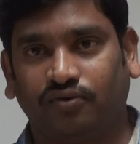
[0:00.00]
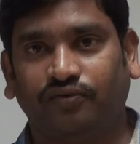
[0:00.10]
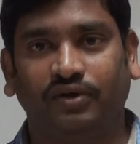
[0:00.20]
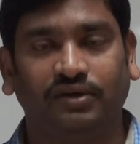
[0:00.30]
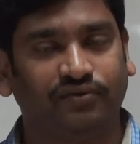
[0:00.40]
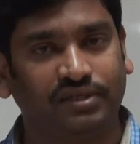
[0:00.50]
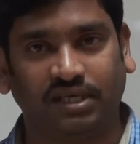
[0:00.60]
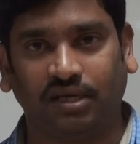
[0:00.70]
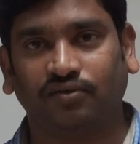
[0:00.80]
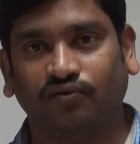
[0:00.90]
we
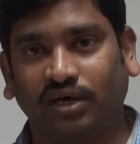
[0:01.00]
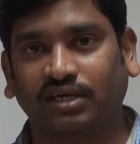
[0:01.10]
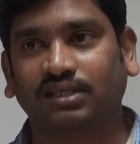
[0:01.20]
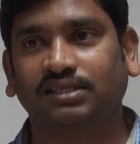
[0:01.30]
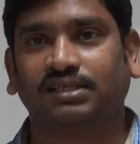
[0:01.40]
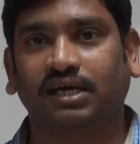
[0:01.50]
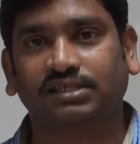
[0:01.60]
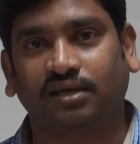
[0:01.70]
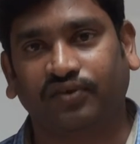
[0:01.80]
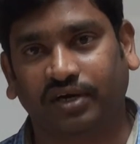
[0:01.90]
see what are the
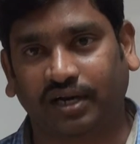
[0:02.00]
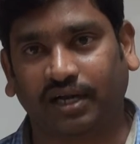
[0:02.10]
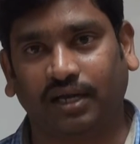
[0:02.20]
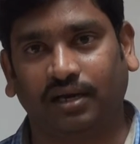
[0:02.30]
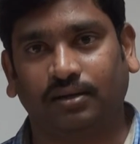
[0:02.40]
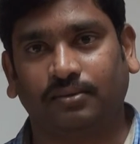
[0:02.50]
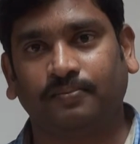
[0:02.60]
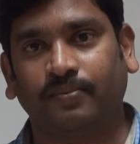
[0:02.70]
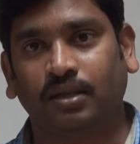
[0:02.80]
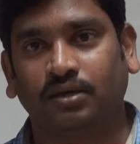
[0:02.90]
sides of a triangle.
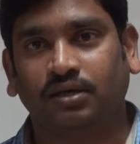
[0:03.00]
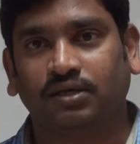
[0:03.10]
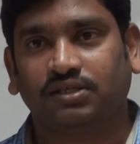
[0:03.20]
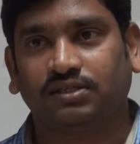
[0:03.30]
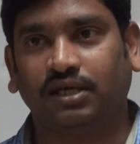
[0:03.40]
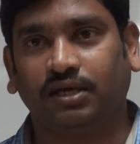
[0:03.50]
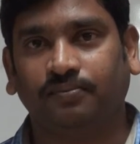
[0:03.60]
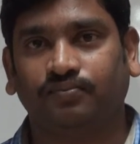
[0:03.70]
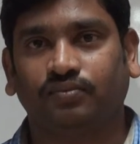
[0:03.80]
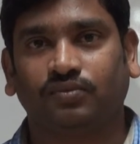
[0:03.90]

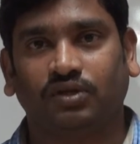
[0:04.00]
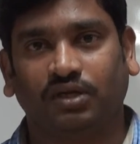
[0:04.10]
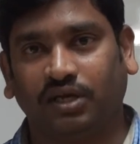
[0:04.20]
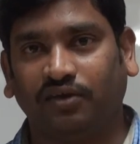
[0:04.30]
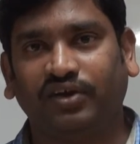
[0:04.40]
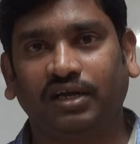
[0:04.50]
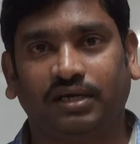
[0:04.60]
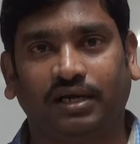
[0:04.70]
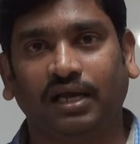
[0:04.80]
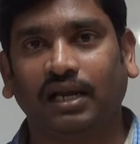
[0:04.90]
See, every
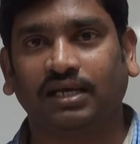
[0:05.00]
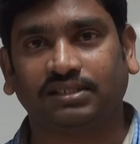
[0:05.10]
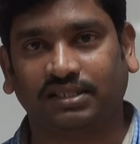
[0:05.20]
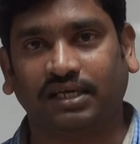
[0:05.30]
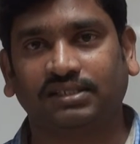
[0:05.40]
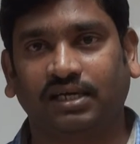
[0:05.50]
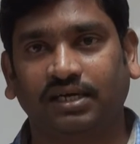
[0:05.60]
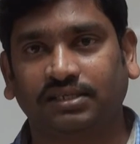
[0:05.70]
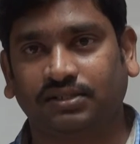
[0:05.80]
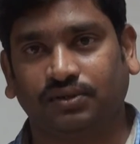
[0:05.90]
triangle has three
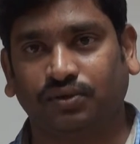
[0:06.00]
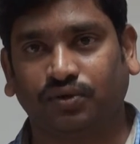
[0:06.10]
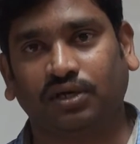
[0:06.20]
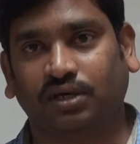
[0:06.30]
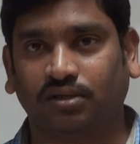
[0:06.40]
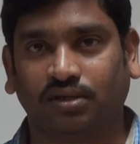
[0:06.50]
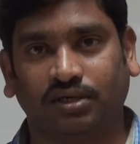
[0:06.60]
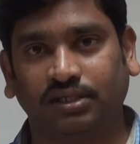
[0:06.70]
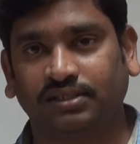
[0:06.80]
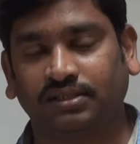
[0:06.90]
sides, you know
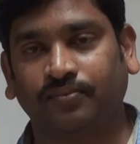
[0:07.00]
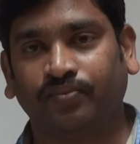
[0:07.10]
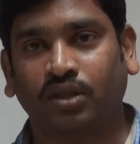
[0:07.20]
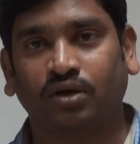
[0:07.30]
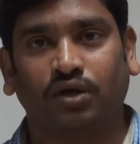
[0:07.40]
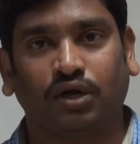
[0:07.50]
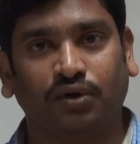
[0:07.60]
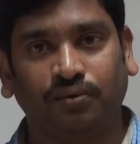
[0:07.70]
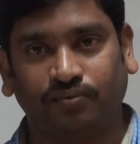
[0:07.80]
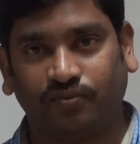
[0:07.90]
that is.
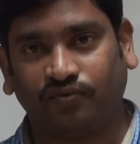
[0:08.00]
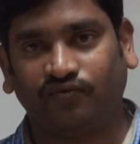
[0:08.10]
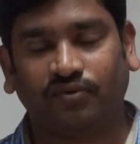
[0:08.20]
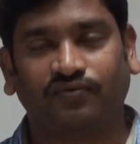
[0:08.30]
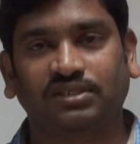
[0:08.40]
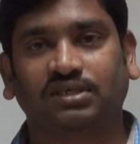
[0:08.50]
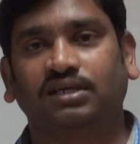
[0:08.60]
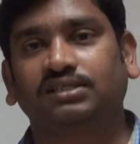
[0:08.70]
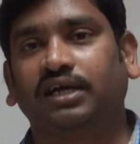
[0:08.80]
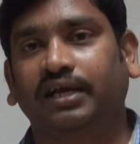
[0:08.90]
Now first
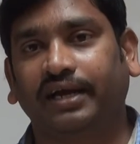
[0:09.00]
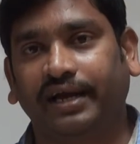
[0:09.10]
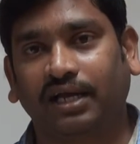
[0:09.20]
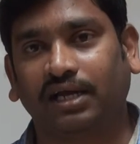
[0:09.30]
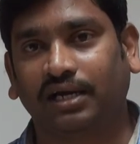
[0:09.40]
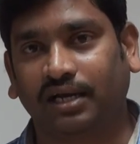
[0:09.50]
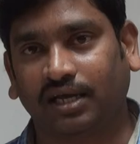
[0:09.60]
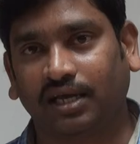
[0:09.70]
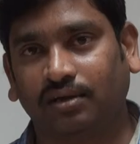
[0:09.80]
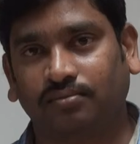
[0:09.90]
consider a right angle
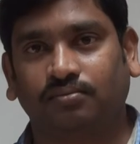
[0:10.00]
triangle.